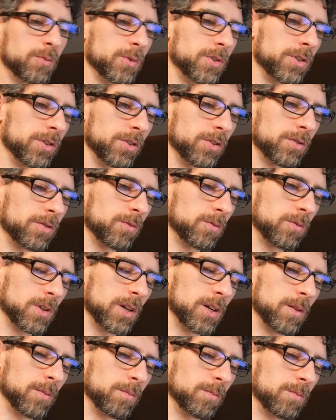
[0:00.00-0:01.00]
which is
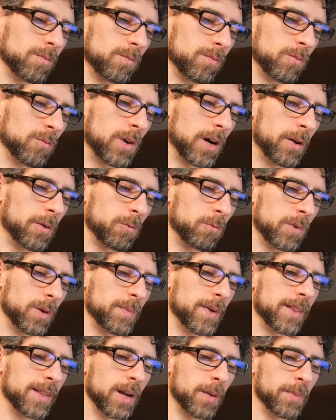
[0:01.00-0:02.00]
why we
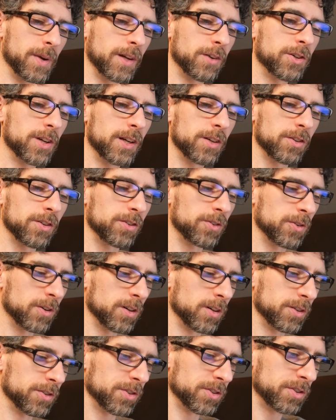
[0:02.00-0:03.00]
made that a big change in Soda
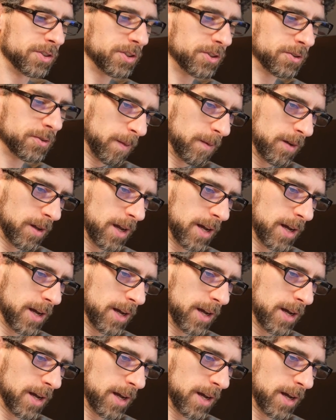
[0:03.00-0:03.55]
Dungeon 2.